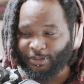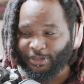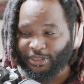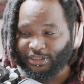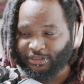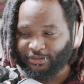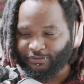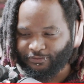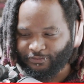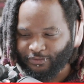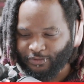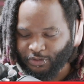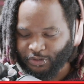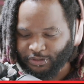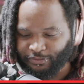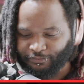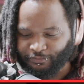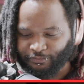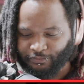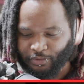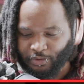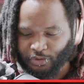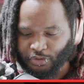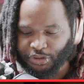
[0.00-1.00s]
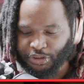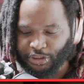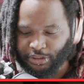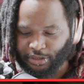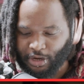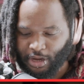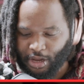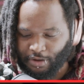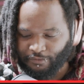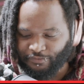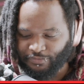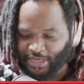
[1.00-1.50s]
because the first
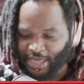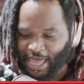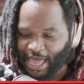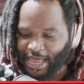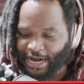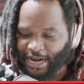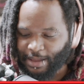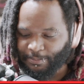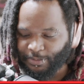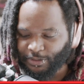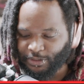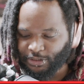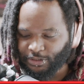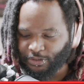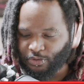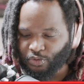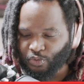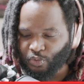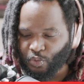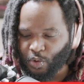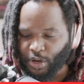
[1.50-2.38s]
version of that episode